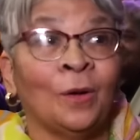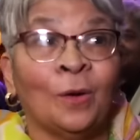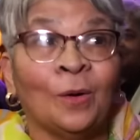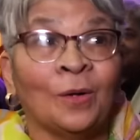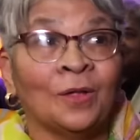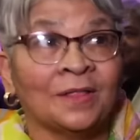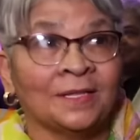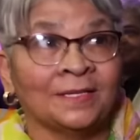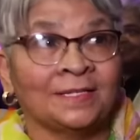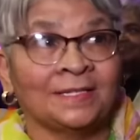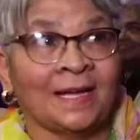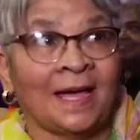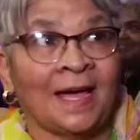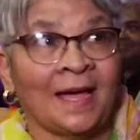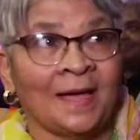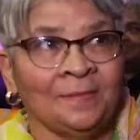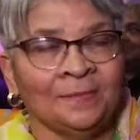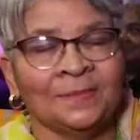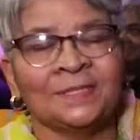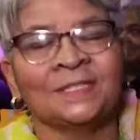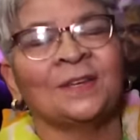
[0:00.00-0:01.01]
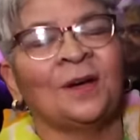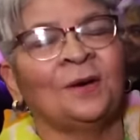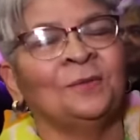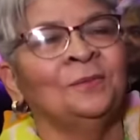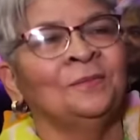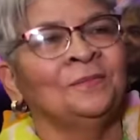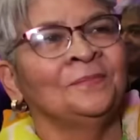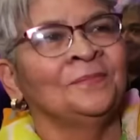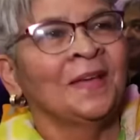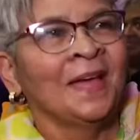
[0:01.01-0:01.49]
all the time, so
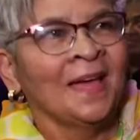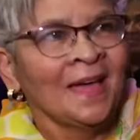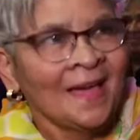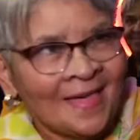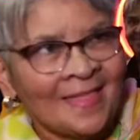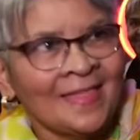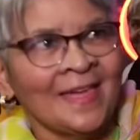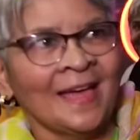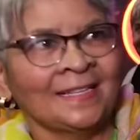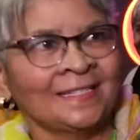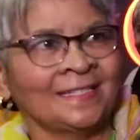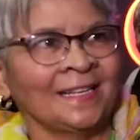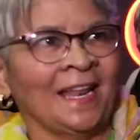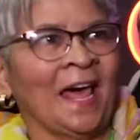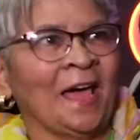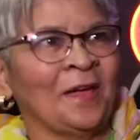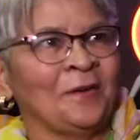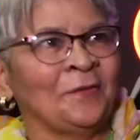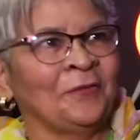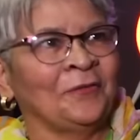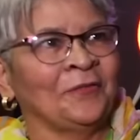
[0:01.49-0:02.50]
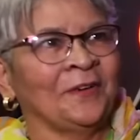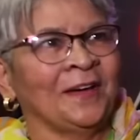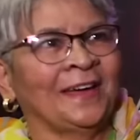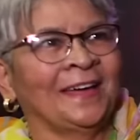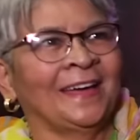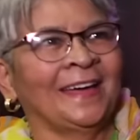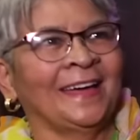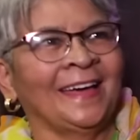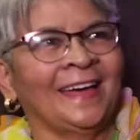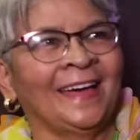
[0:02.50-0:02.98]
that's life.
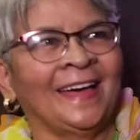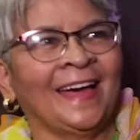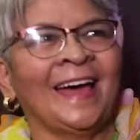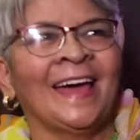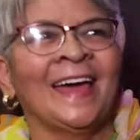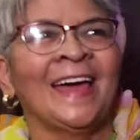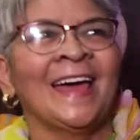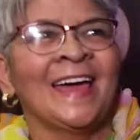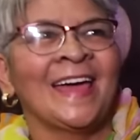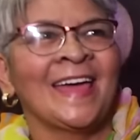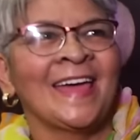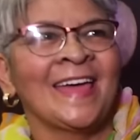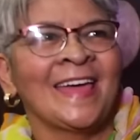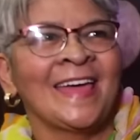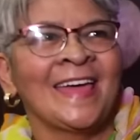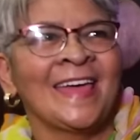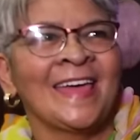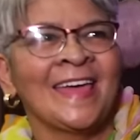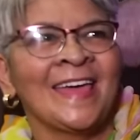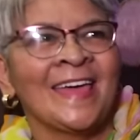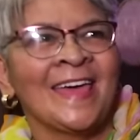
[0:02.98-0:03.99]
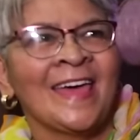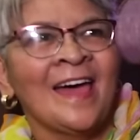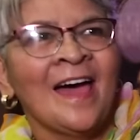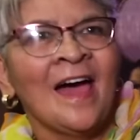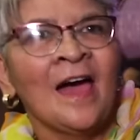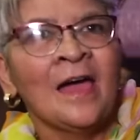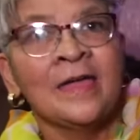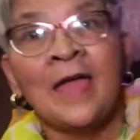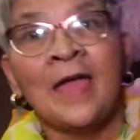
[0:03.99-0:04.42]
you enjoy Mitchell's Plain?